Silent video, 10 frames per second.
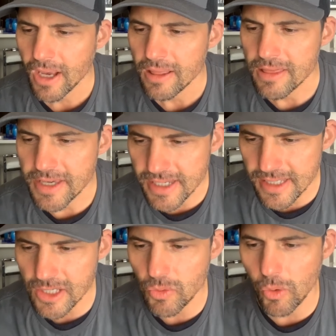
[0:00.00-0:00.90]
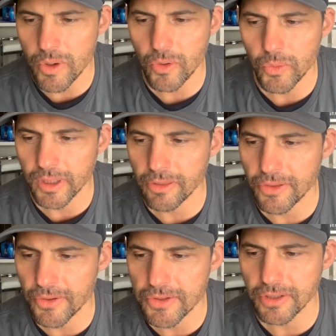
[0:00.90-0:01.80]
This is what we are really
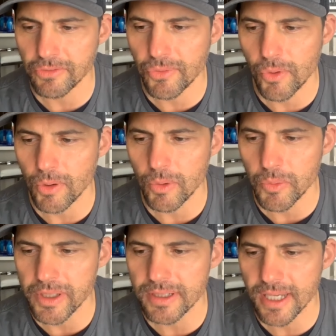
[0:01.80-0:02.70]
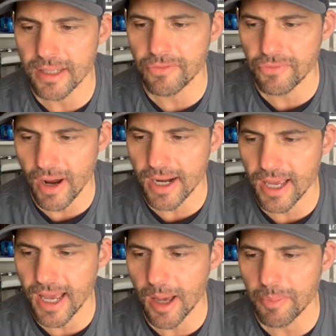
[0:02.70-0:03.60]
thirsting for when we attend the Friday
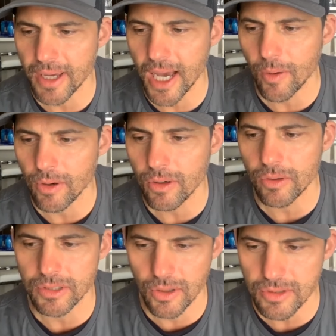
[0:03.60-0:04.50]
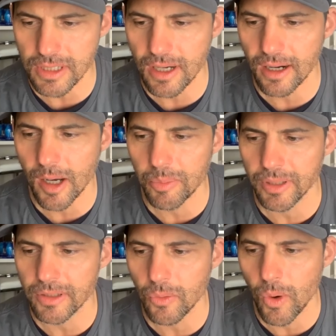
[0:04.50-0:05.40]
happy hour or toast a young couple
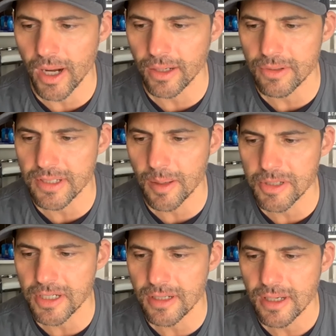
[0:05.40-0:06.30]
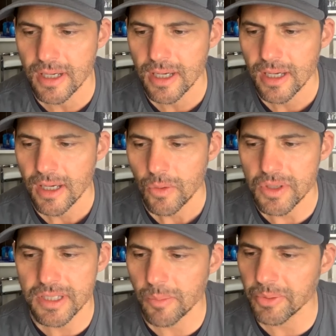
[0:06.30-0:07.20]
at their wedding reception. We
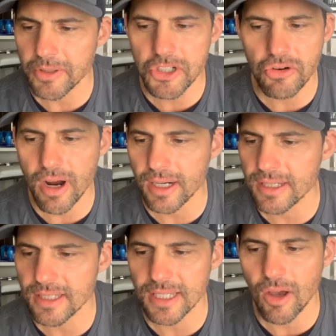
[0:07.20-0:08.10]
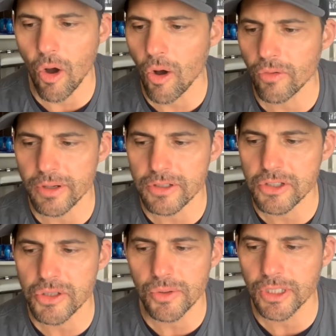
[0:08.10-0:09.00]
simply are trying to see all that is
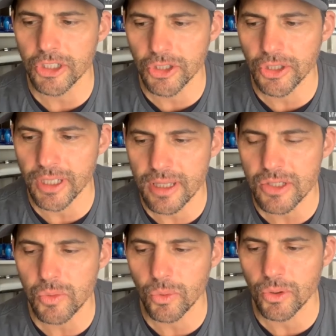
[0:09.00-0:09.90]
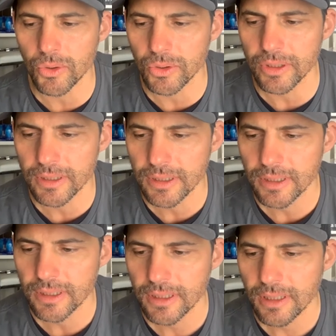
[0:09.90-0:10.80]
truly good in this world,
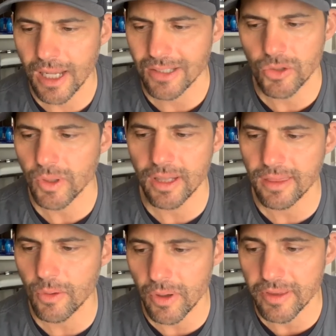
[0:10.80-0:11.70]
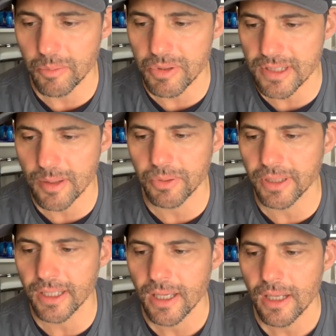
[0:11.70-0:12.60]
not do anything with it, but
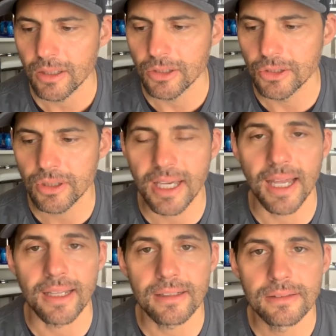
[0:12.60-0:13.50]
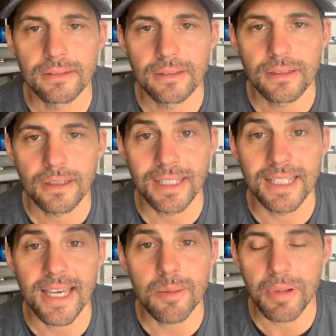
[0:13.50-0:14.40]
simply look at it
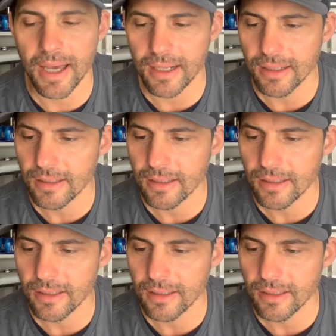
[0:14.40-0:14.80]
gape at it.